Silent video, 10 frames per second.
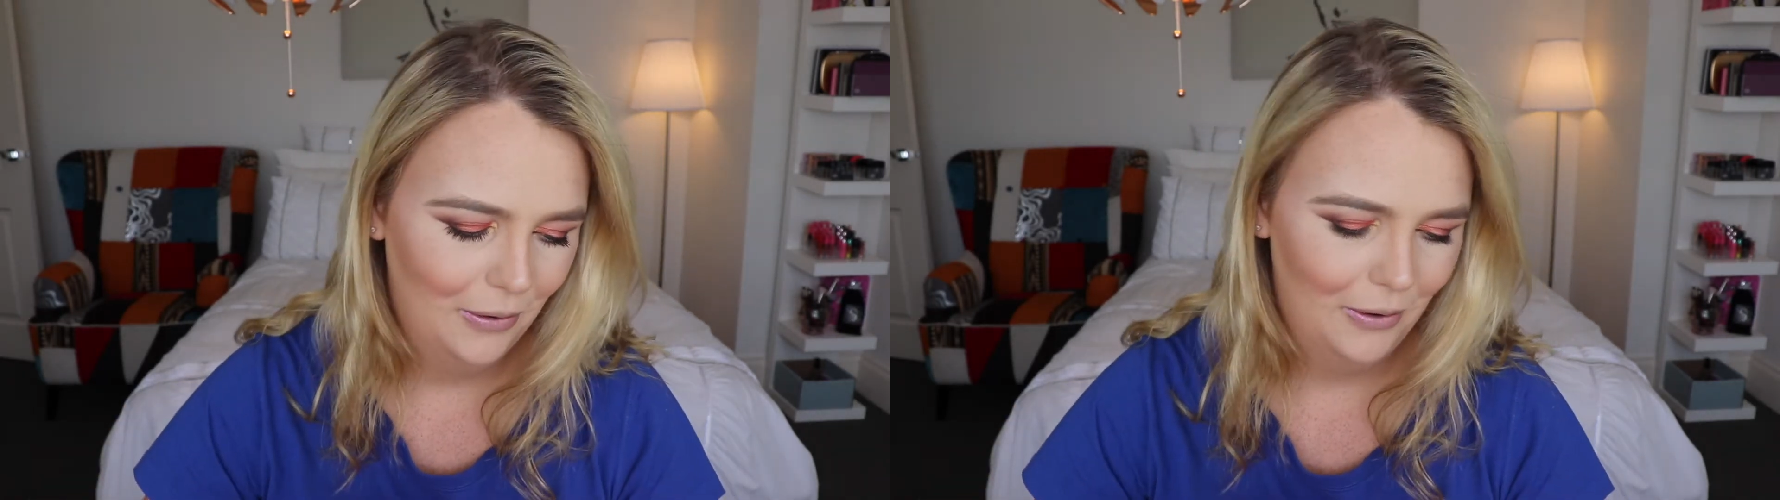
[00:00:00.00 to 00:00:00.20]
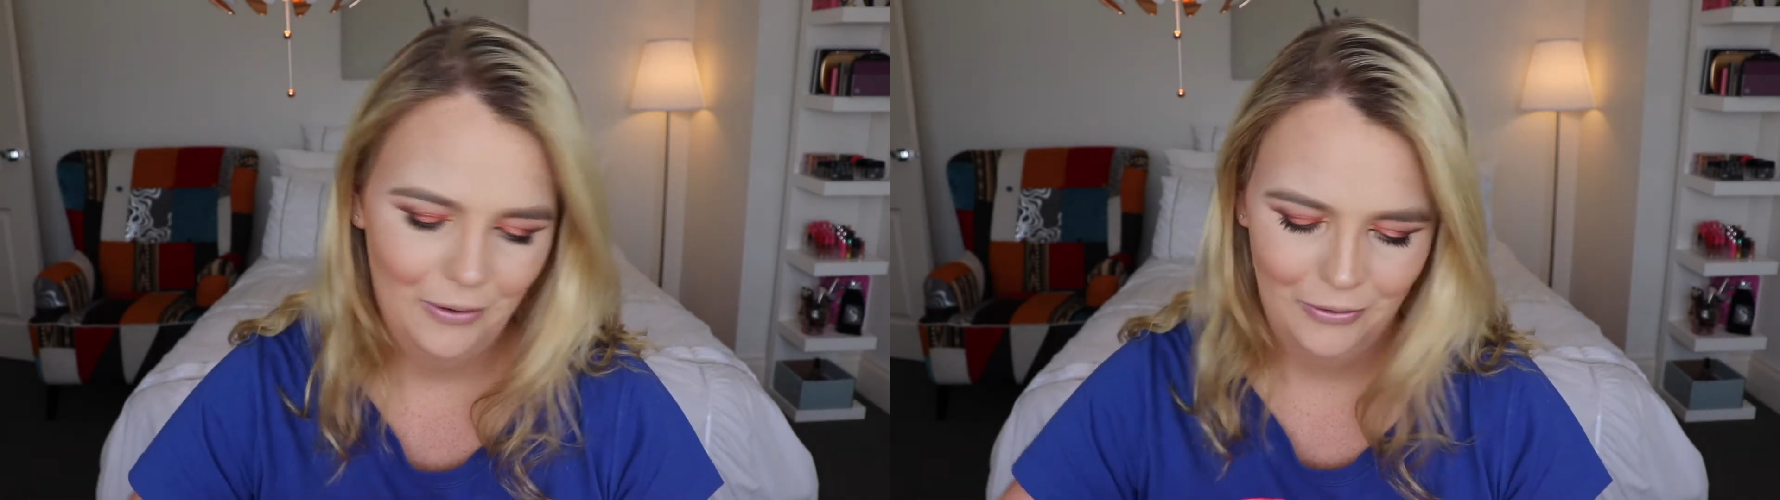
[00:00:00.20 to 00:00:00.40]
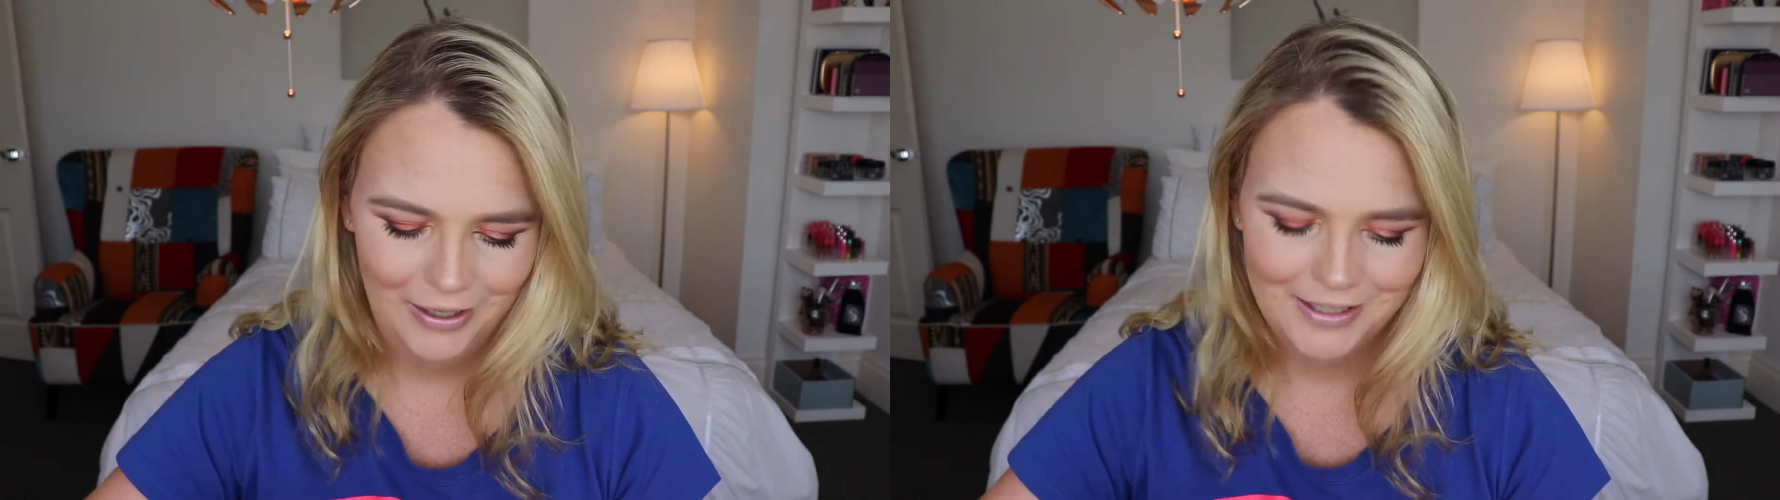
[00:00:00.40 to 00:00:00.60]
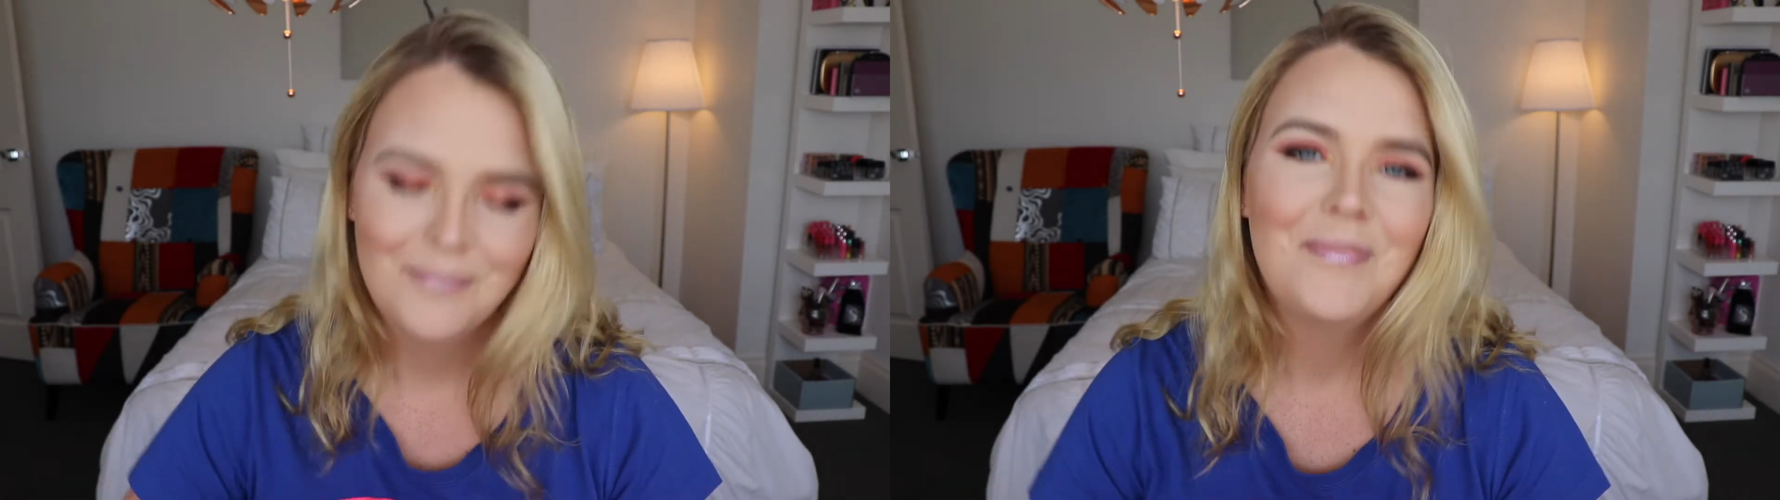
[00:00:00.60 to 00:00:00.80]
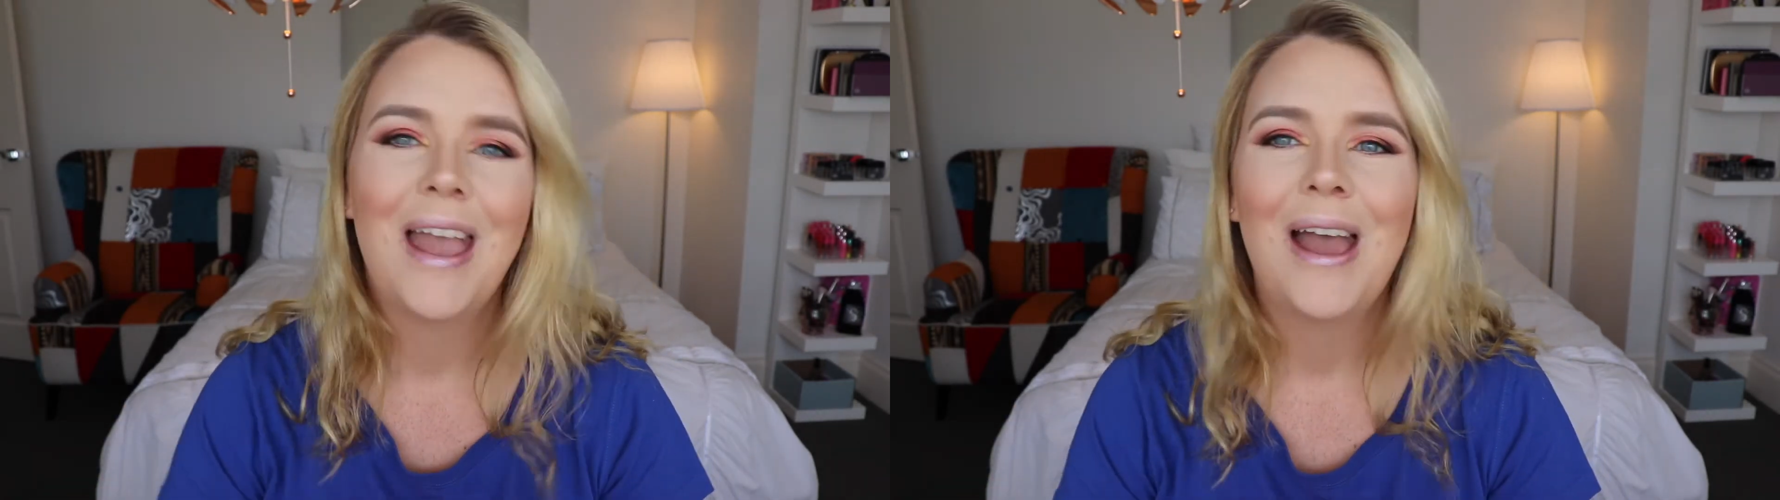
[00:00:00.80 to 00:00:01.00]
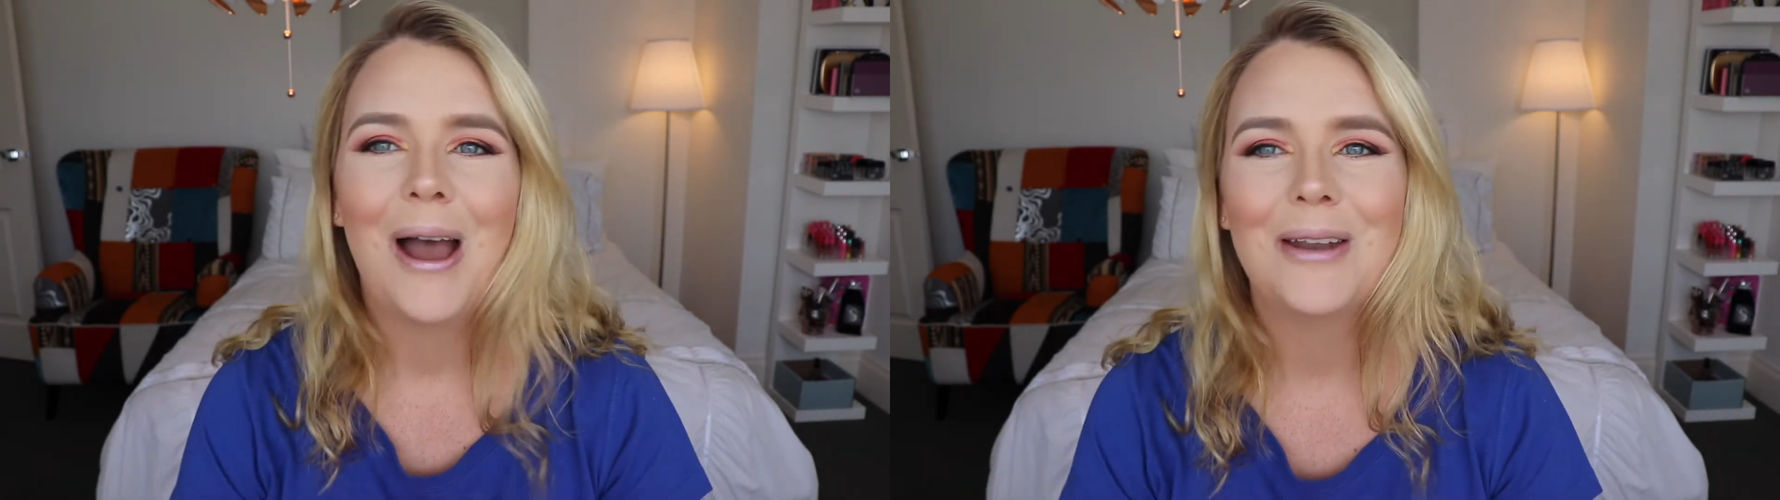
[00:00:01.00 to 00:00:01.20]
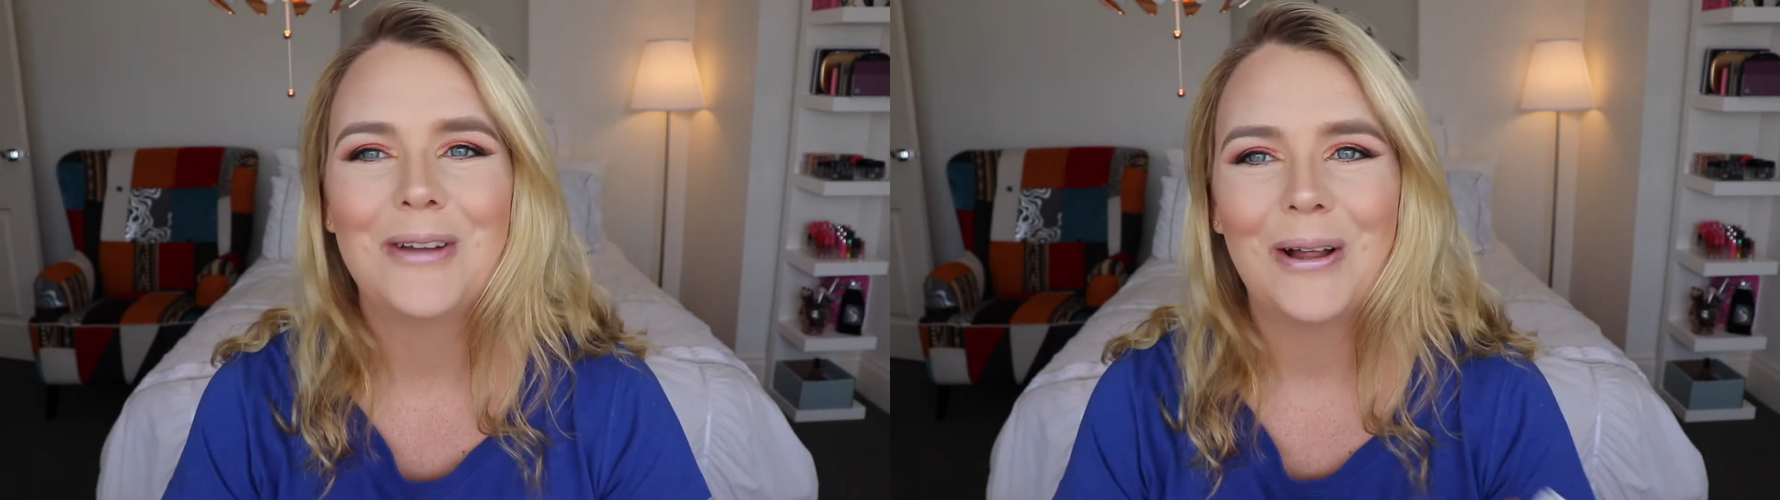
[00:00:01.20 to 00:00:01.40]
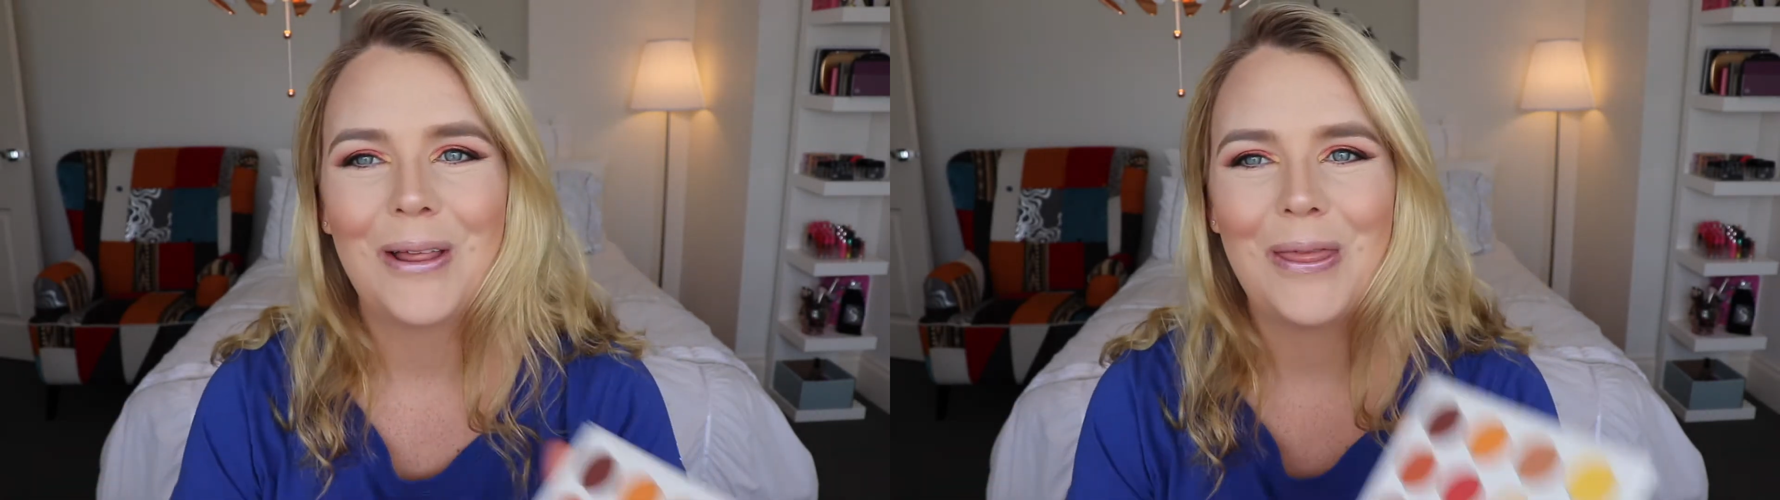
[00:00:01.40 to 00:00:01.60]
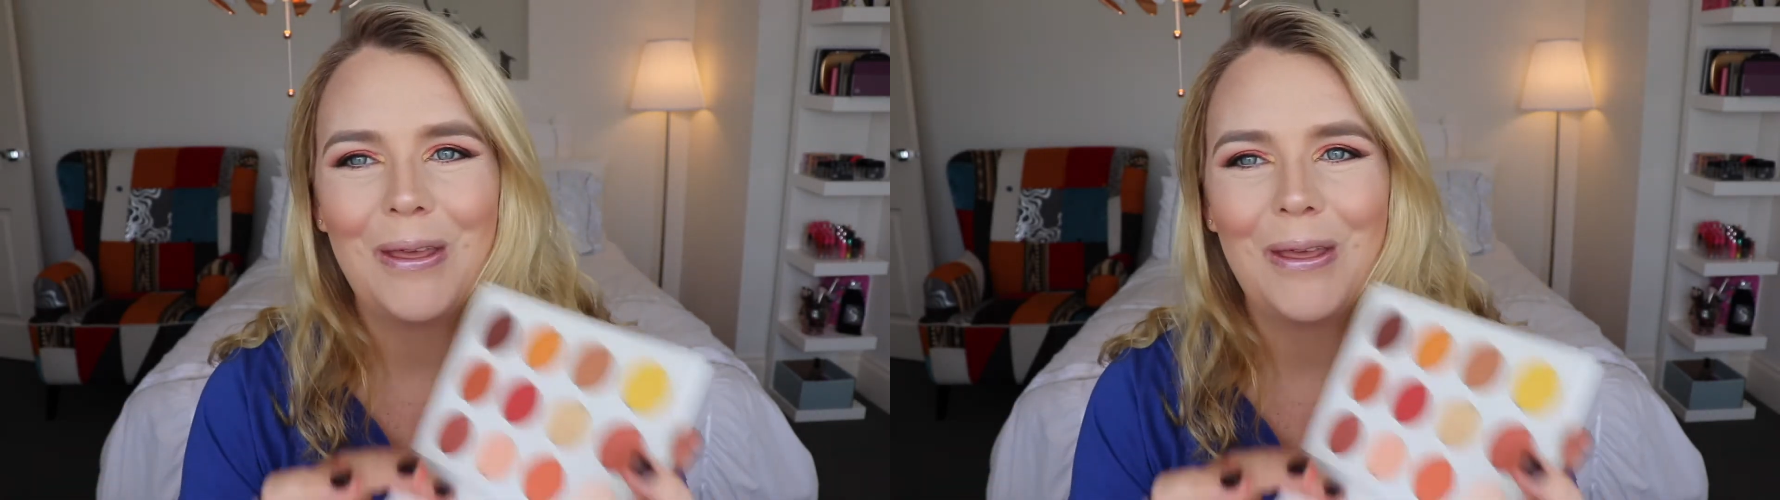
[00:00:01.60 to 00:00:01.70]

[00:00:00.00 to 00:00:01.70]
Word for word: oh great, a dollar